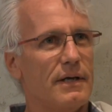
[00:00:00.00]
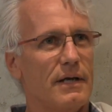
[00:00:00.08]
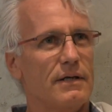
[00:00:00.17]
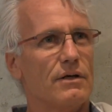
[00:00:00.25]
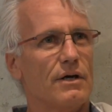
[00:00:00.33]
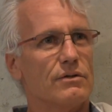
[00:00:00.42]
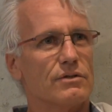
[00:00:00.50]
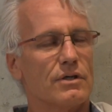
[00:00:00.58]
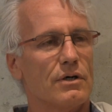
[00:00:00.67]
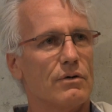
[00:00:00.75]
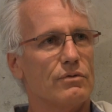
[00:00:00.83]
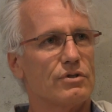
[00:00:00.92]
and uh,
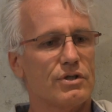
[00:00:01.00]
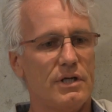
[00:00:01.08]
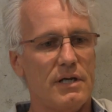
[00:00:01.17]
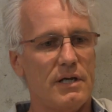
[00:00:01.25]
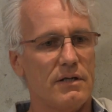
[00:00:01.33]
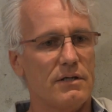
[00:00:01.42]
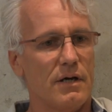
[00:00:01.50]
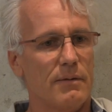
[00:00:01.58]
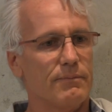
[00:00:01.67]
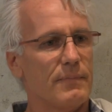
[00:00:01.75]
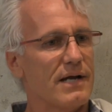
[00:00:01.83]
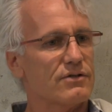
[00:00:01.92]
so she had
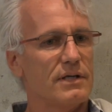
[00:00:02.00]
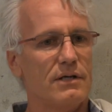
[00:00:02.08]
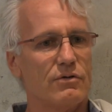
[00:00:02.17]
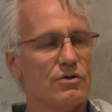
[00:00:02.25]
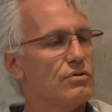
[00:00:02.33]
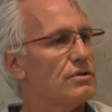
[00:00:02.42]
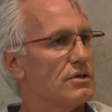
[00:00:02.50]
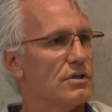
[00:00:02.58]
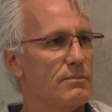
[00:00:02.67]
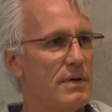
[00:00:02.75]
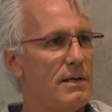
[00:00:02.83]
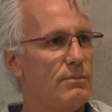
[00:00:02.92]
um, actually introduced it
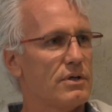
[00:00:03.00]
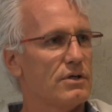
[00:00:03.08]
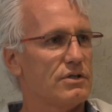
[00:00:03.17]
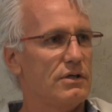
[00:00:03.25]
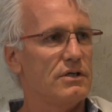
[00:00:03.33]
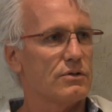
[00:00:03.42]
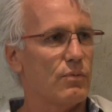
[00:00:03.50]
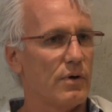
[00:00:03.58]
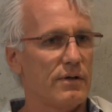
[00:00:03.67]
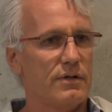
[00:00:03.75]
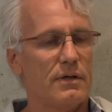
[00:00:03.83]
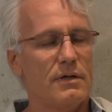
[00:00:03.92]
to me because she just
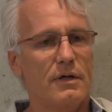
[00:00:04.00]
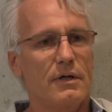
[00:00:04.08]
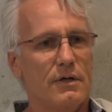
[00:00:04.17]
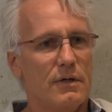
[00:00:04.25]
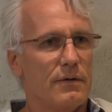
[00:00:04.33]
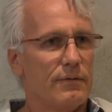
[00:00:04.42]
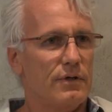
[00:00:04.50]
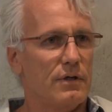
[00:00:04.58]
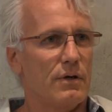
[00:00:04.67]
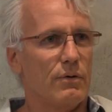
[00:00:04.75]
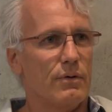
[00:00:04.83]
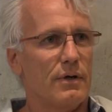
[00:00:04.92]
wanted to you
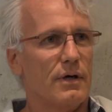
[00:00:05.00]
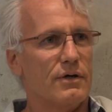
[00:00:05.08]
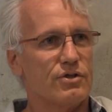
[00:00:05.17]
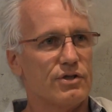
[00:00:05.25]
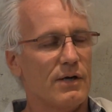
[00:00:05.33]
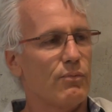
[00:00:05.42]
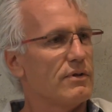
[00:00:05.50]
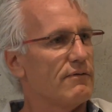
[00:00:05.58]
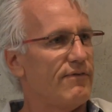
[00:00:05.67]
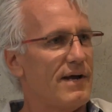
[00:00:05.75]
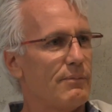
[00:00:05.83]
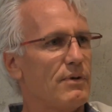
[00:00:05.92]
know, uh, share with the
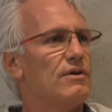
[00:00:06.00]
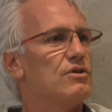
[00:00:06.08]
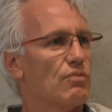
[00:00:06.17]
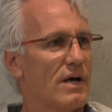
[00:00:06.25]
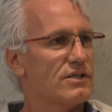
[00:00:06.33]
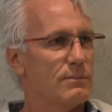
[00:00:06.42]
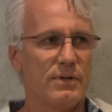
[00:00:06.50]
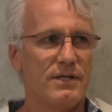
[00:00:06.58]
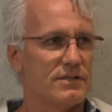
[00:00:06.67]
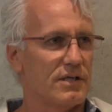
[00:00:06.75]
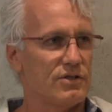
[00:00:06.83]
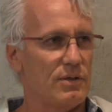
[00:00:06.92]
family these
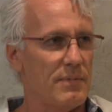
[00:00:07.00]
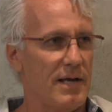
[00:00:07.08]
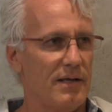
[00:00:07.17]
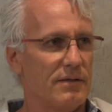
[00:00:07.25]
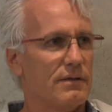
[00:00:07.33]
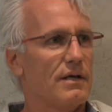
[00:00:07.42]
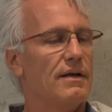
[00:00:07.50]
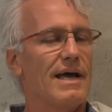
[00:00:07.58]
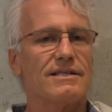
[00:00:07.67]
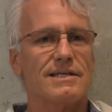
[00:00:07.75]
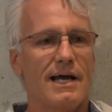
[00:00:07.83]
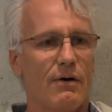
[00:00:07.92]
recipes that she made. And
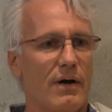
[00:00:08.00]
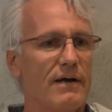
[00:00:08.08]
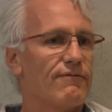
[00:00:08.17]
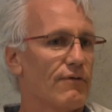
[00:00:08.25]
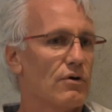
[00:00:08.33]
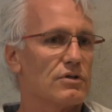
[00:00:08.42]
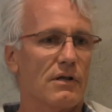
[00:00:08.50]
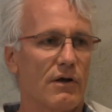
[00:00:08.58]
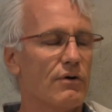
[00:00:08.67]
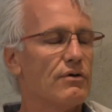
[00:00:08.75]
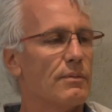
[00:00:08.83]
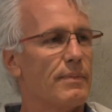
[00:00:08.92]
that's how I first
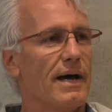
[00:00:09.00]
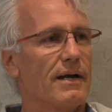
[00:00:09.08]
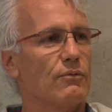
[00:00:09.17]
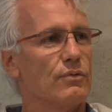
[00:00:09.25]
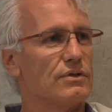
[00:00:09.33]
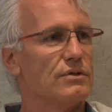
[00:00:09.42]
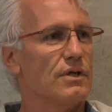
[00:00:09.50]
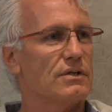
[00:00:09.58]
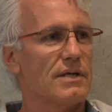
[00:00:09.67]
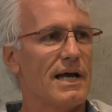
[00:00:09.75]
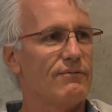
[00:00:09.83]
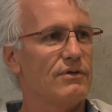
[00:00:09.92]
learned about it was
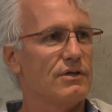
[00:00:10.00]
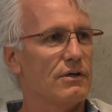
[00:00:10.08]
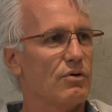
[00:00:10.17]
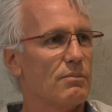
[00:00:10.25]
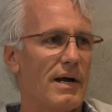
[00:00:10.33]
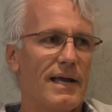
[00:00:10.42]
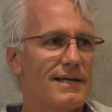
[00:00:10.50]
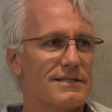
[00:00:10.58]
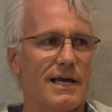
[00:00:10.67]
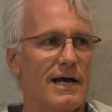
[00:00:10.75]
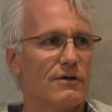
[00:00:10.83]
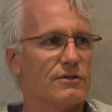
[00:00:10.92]
just having dinner at my
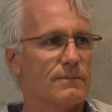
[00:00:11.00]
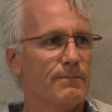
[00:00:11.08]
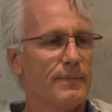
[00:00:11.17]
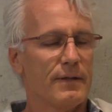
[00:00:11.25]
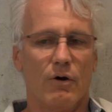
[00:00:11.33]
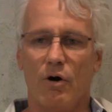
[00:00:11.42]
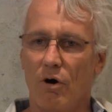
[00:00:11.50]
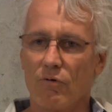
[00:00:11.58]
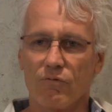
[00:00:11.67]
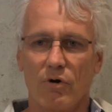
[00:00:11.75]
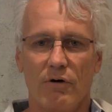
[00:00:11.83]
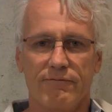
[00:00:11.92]
aunt's house, mm-hmm.
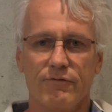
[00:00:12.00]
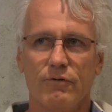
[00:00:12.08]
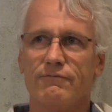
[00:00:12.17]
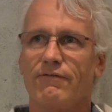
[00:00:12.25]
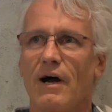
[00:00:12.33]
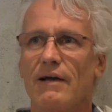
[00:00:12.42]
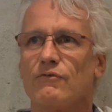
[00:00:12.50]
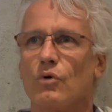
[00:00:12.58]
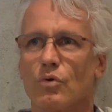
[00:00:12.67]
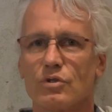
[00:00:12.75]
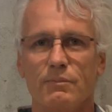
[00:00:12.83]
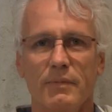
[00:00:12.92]
all raw food, five
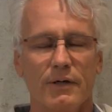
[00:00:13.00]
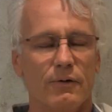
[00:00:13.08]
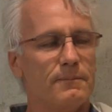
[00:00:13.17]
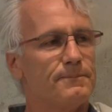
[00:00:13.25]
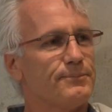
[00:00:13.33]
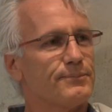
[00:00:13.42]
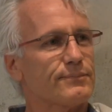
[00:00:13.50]
course meal.